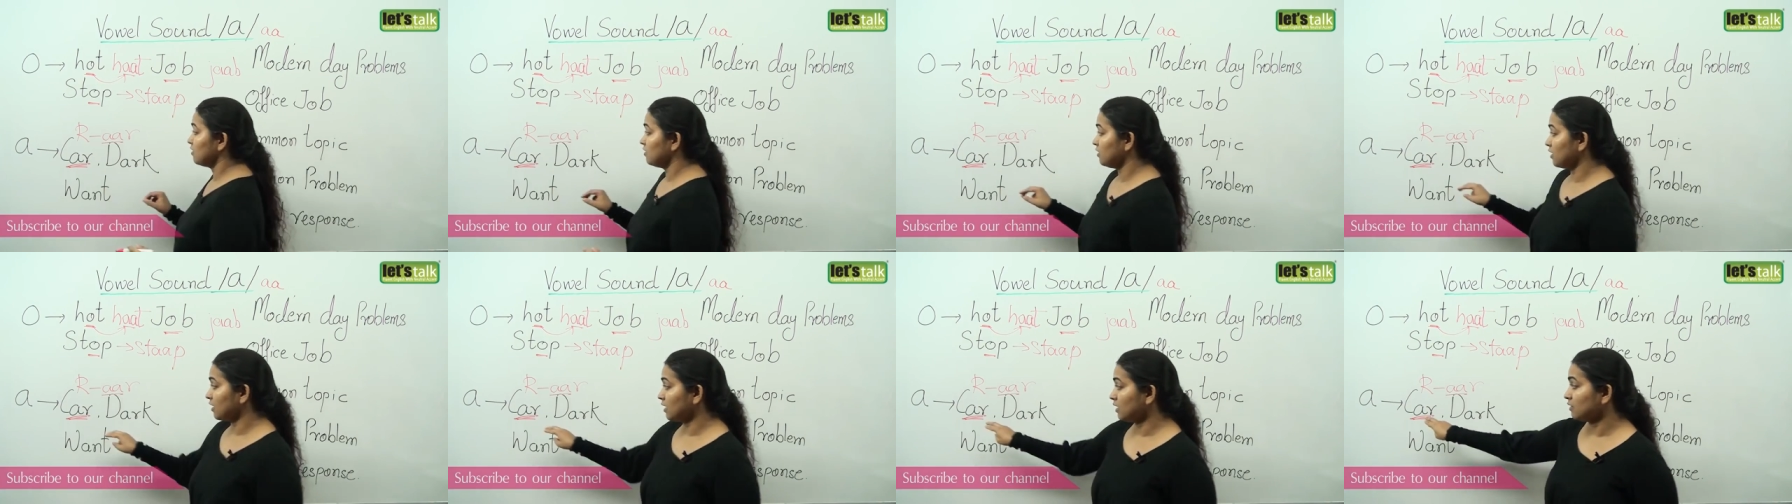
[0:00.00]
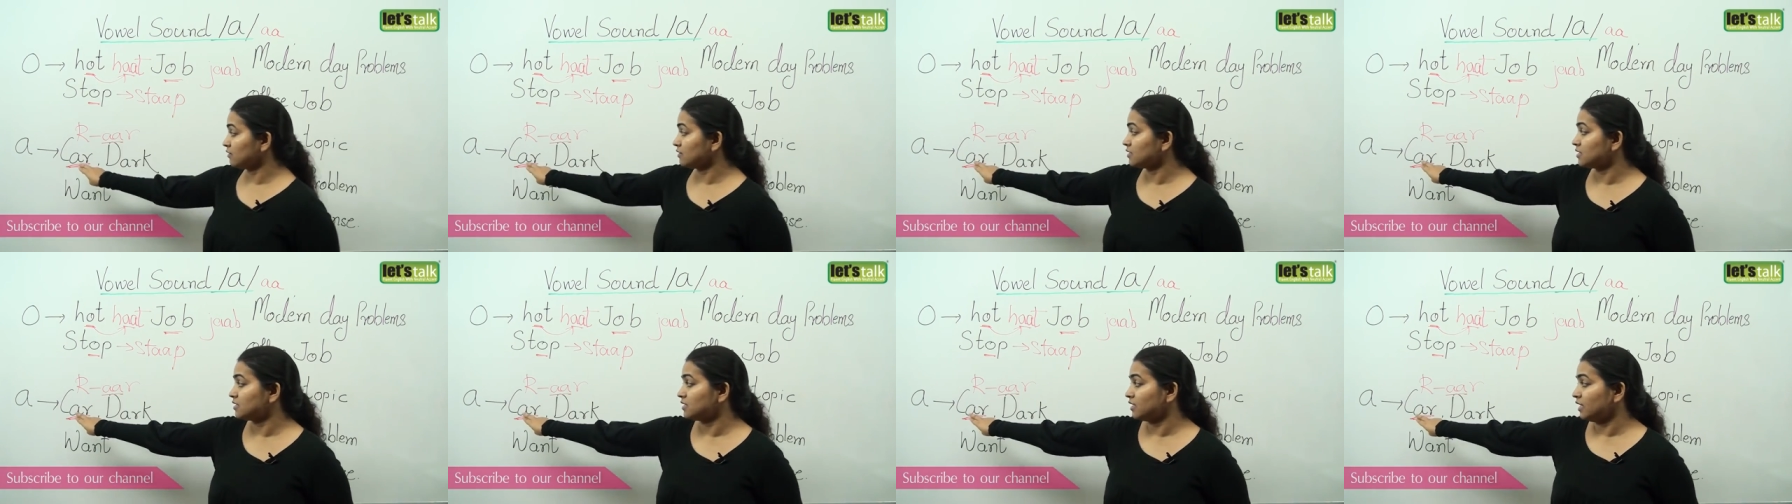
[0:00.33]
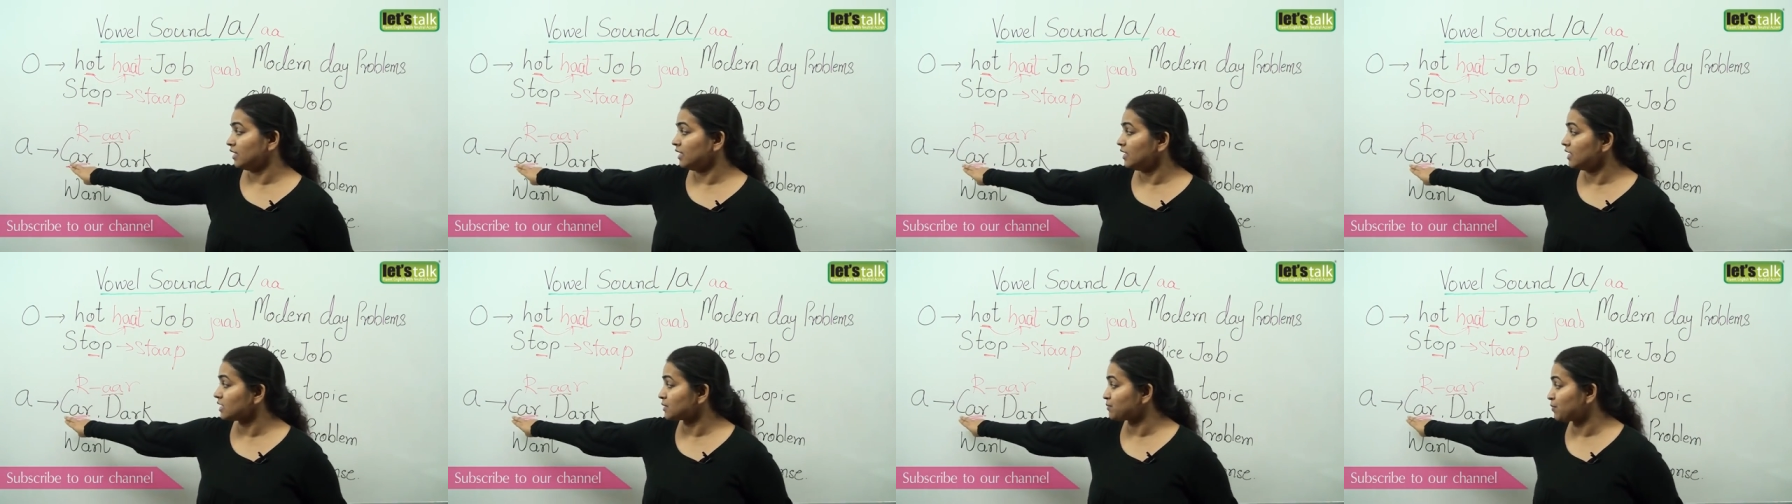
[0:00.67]
The
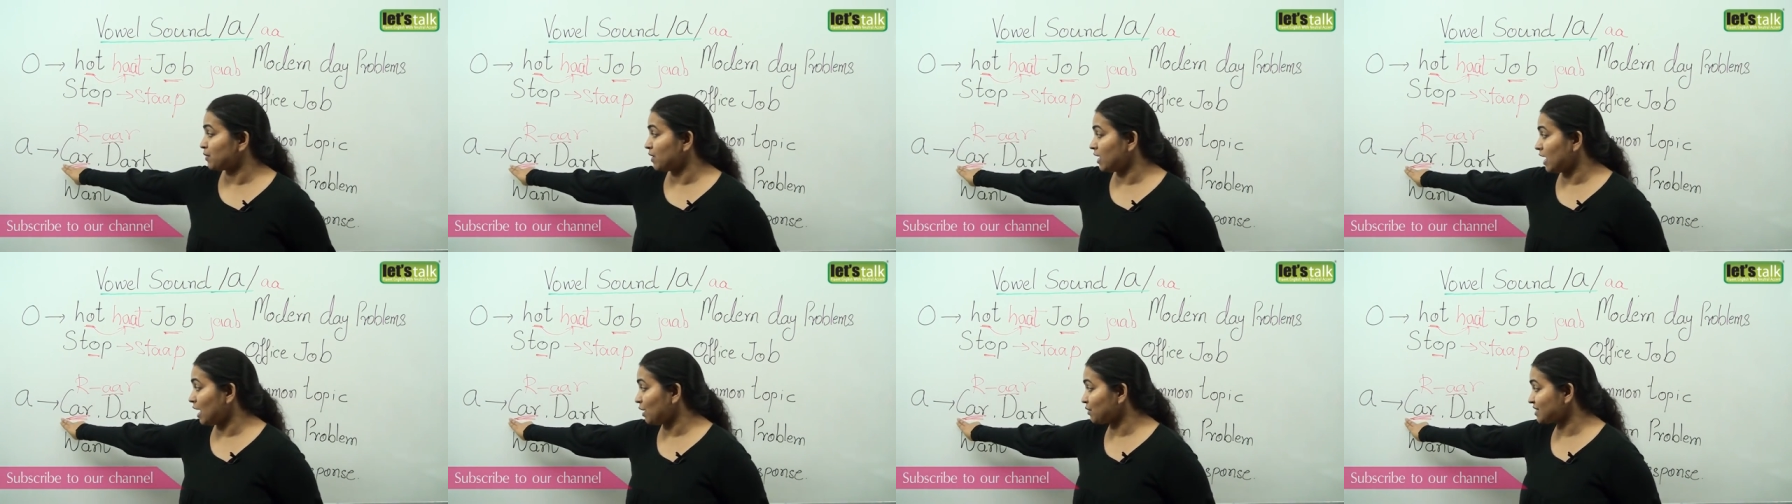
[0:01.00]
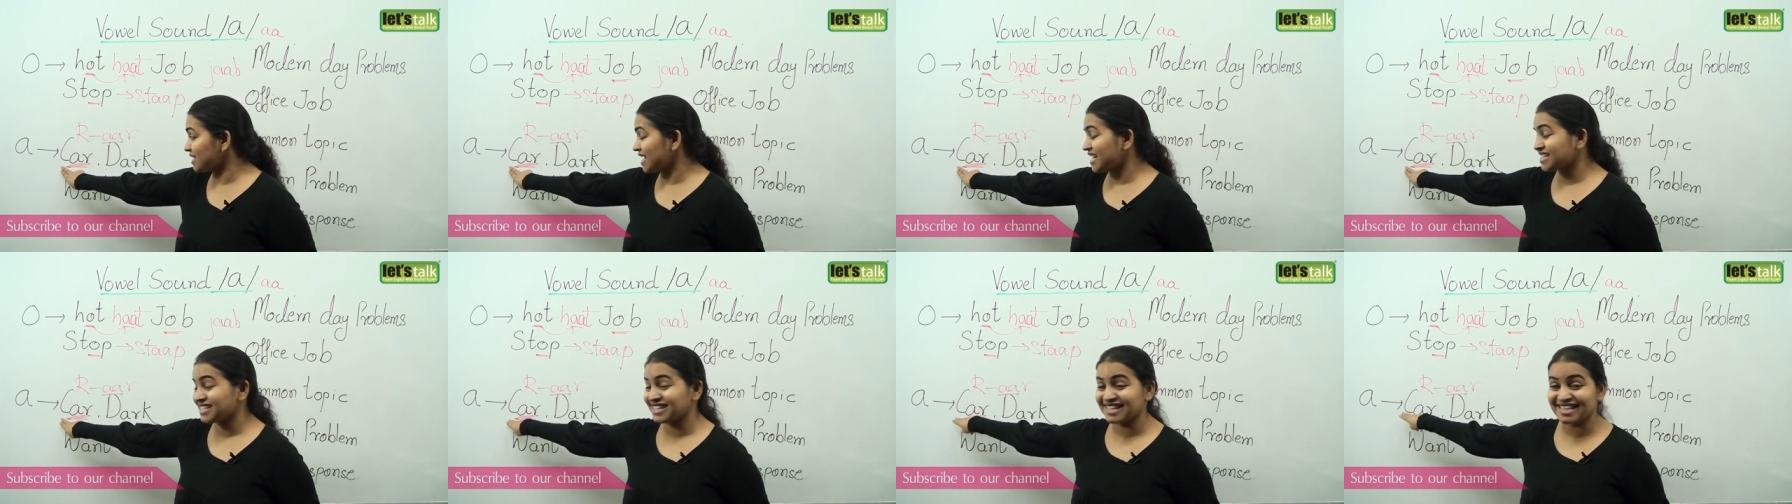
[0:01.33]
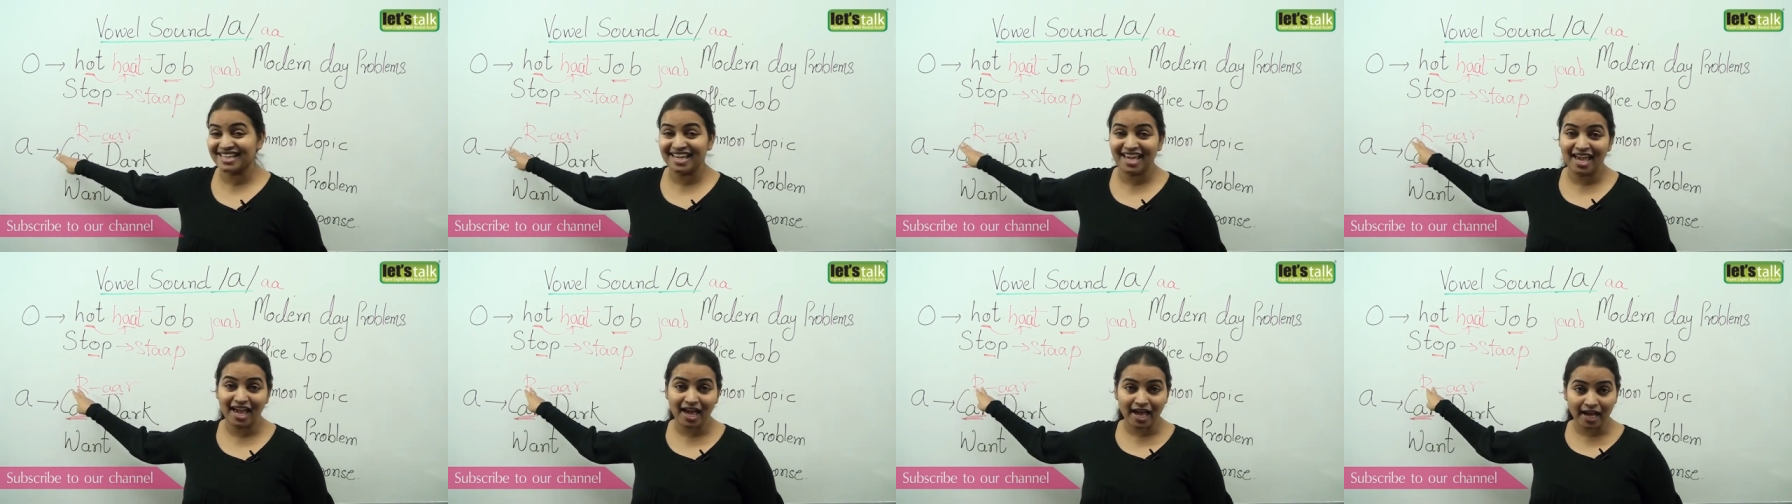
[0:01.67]
C is pronounced as a
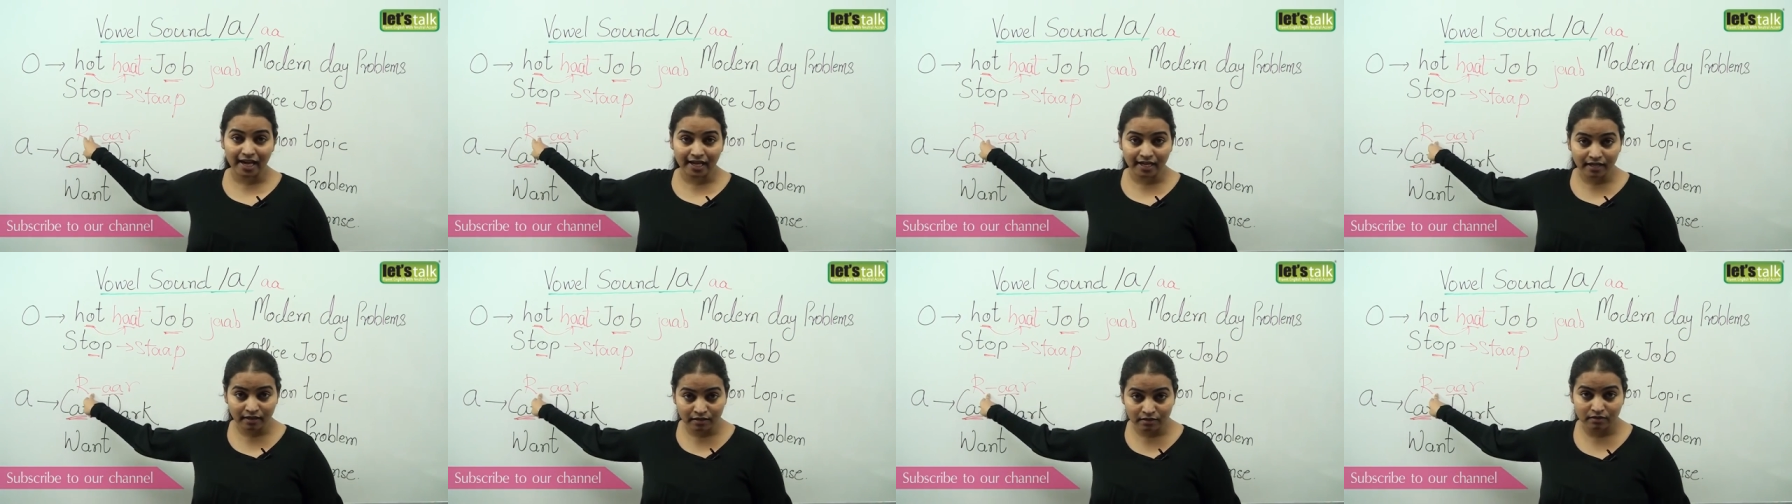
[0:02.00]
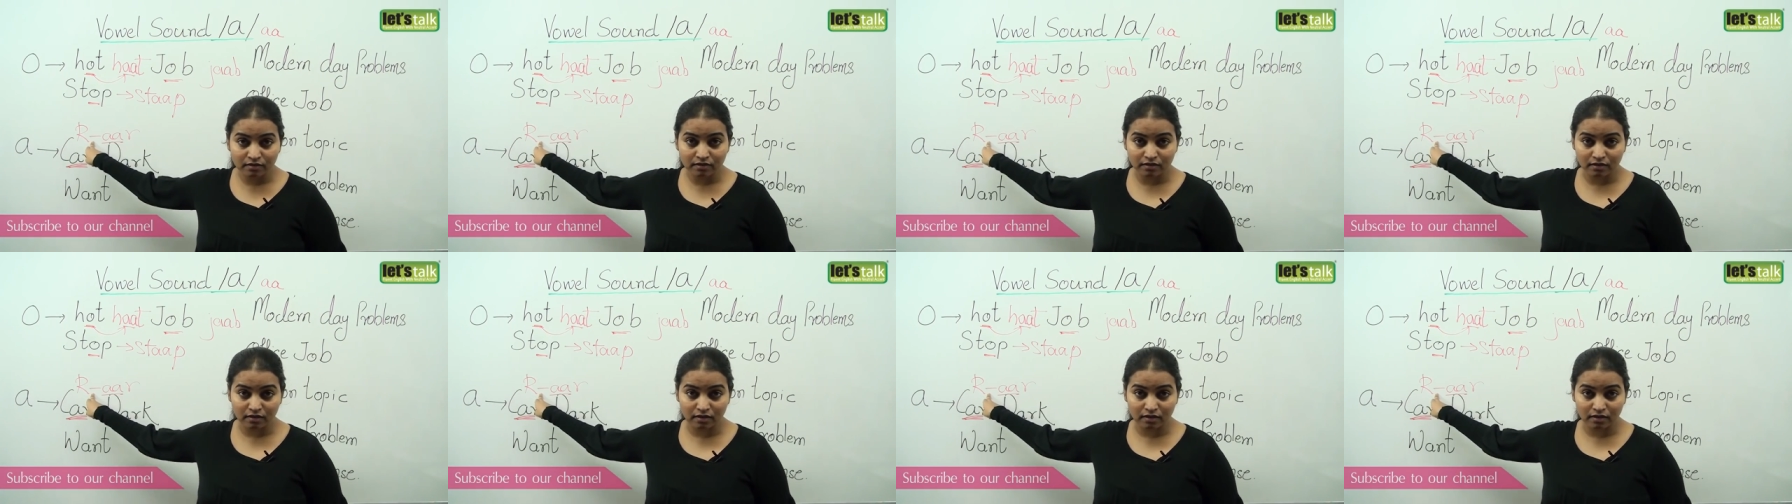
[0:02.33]
K,